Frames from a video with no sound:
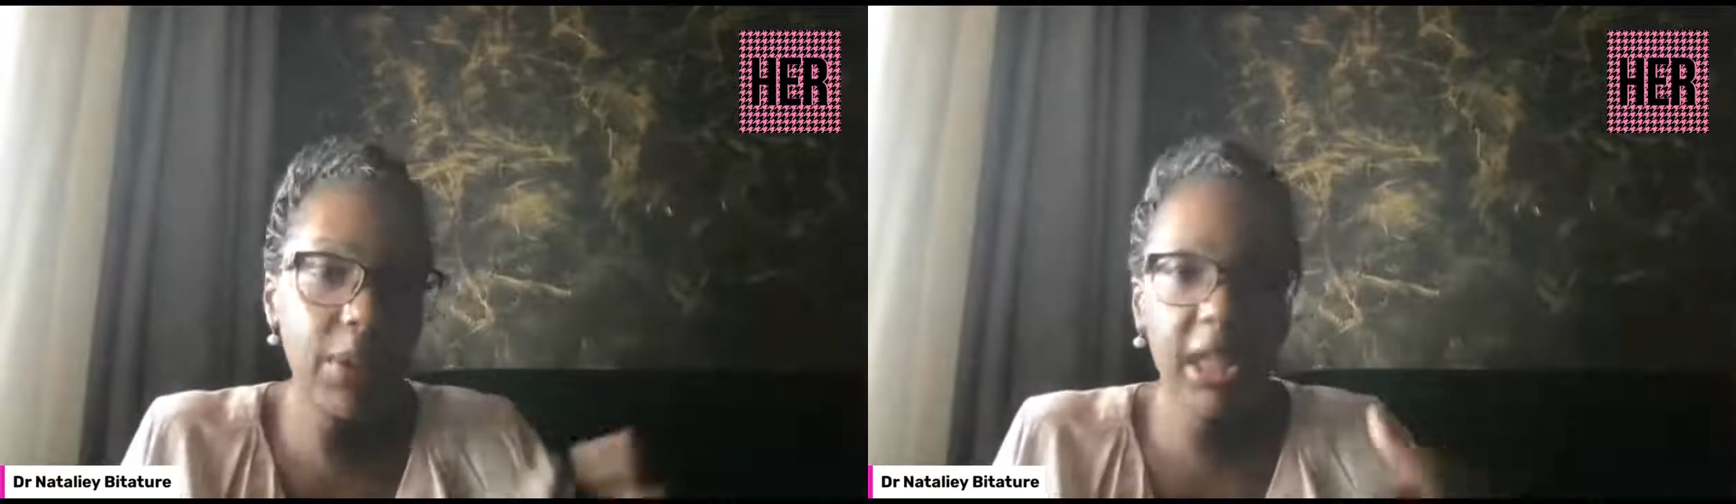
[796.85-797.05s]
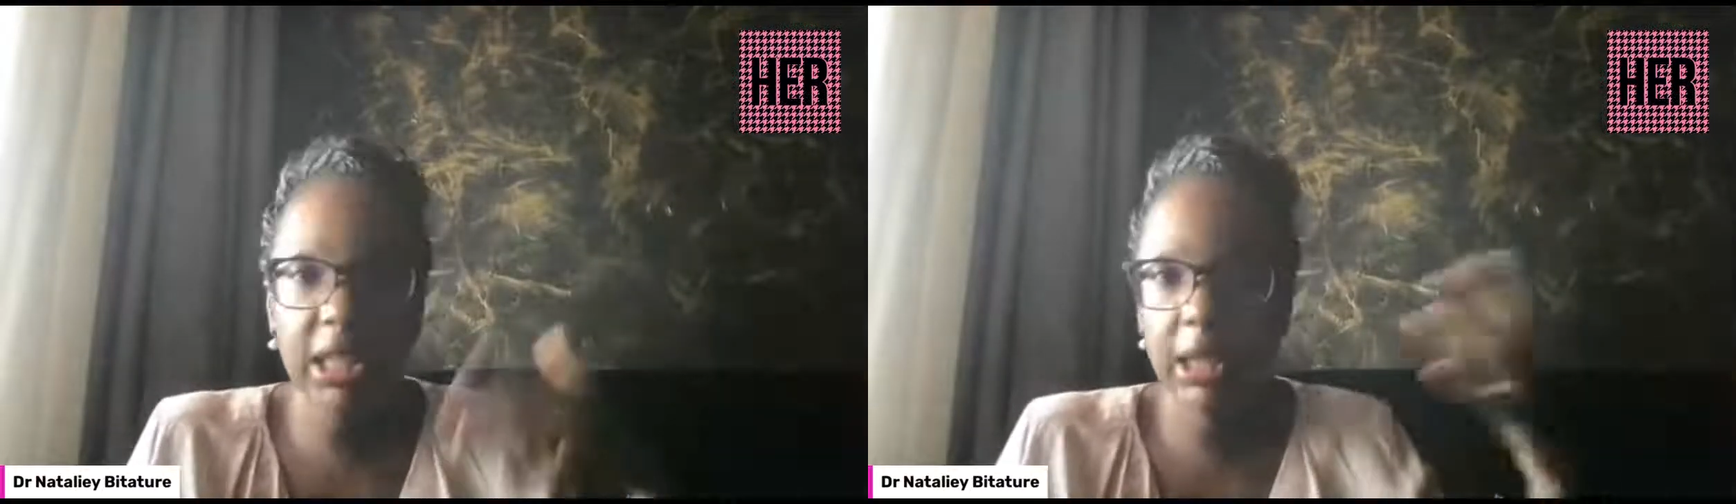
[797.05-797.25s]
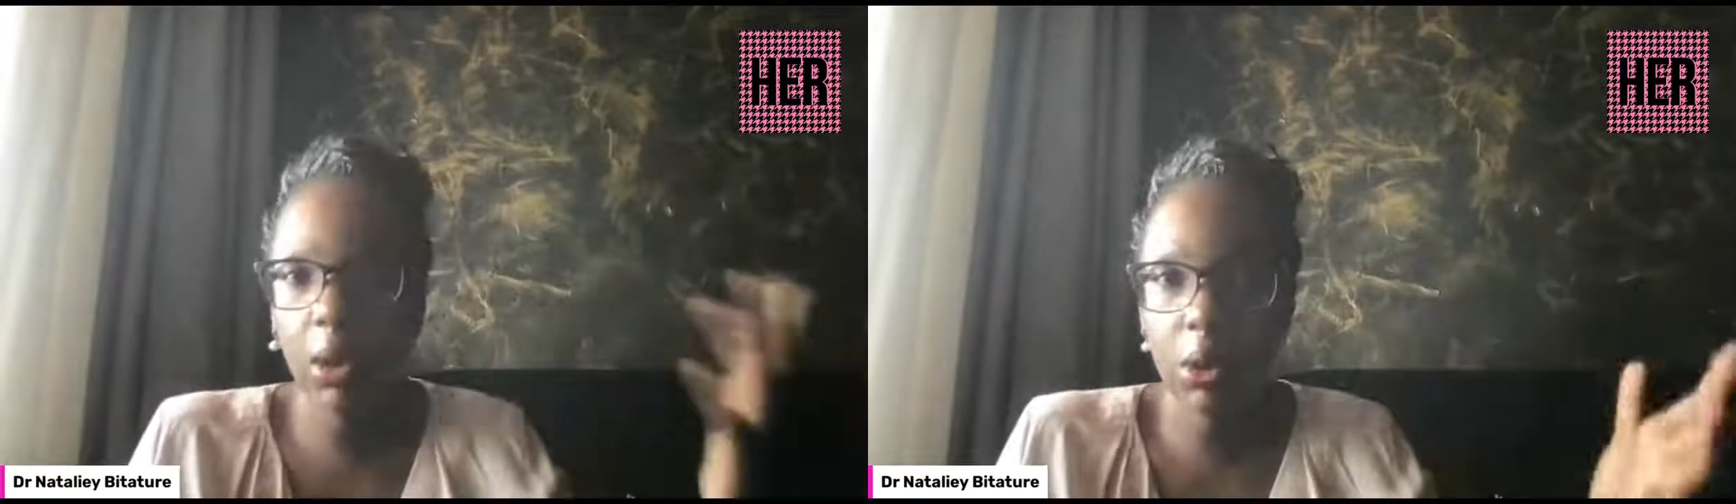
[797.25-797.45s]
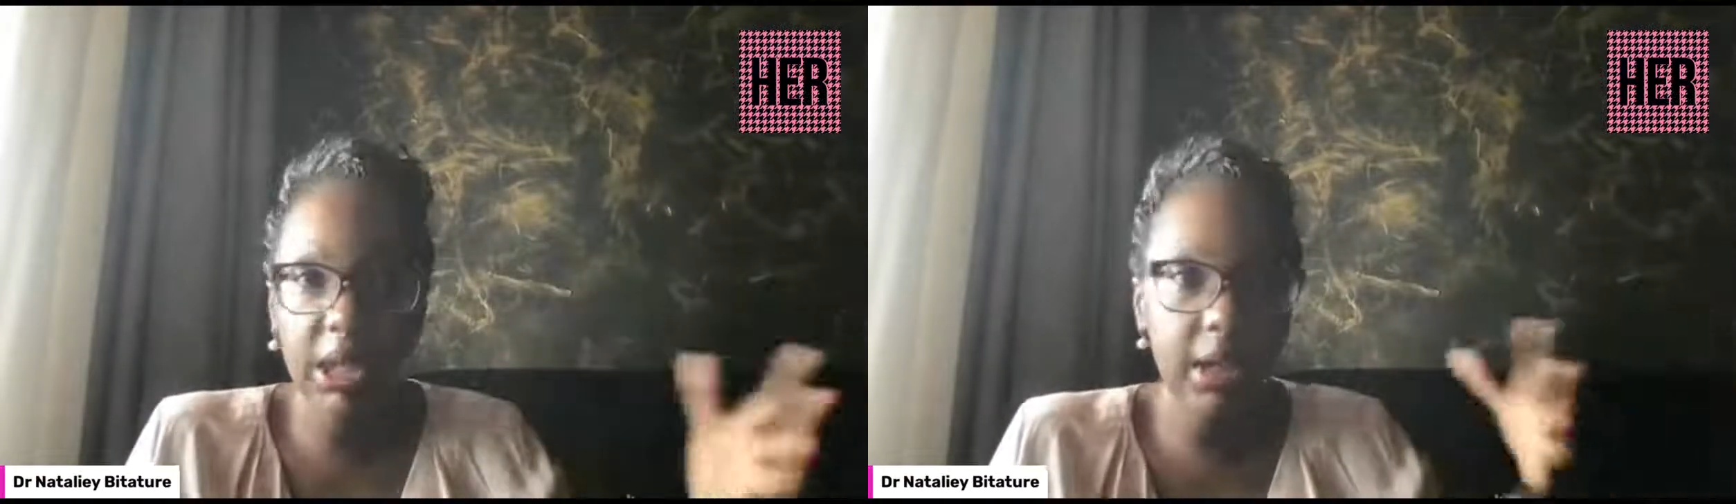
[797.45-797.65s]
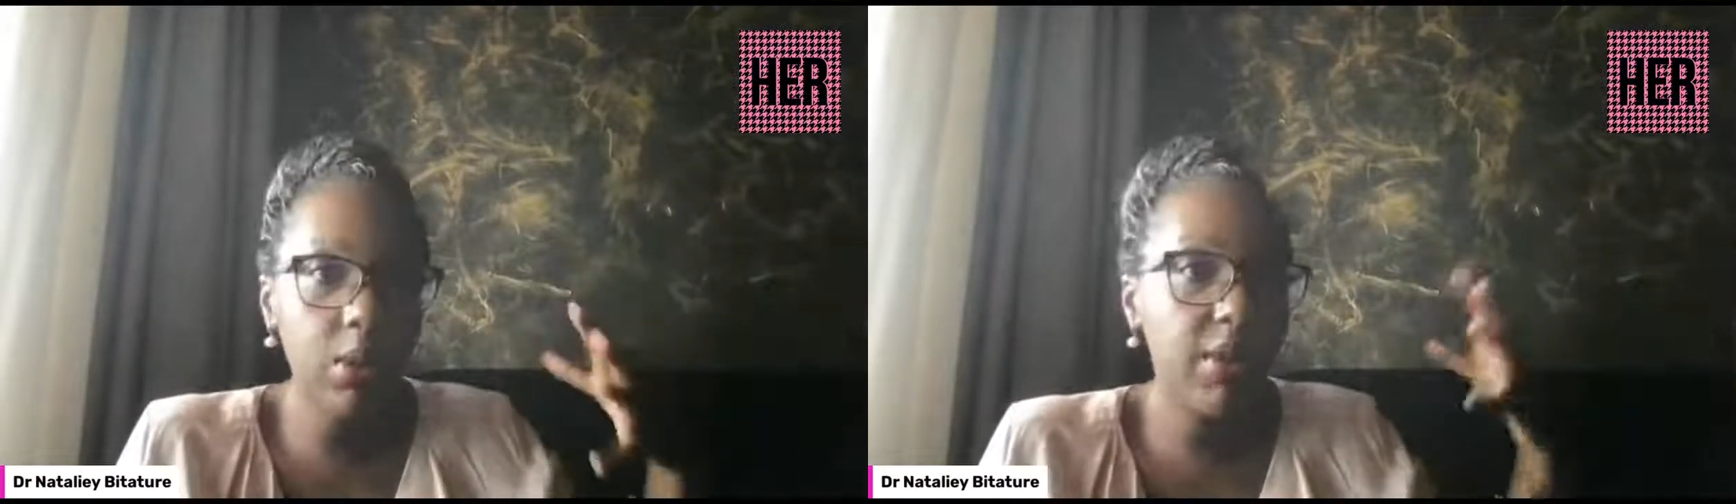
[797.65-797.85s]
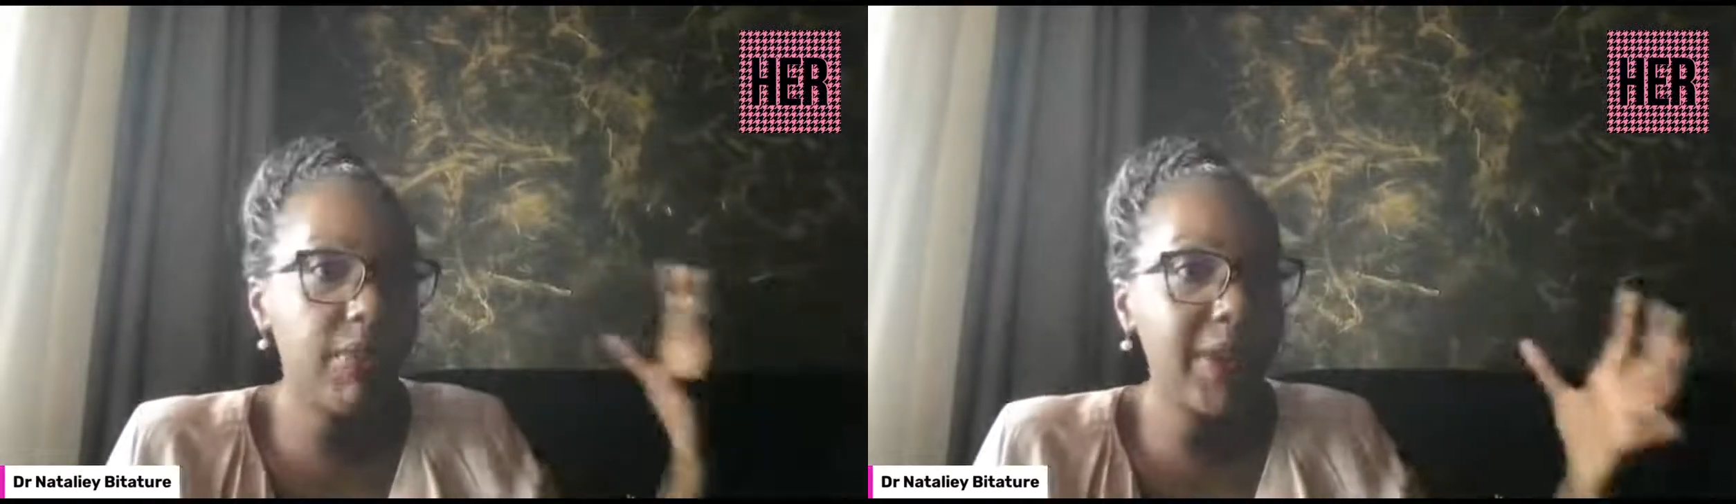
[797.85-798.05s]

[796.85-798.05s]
whether it's a colleague or a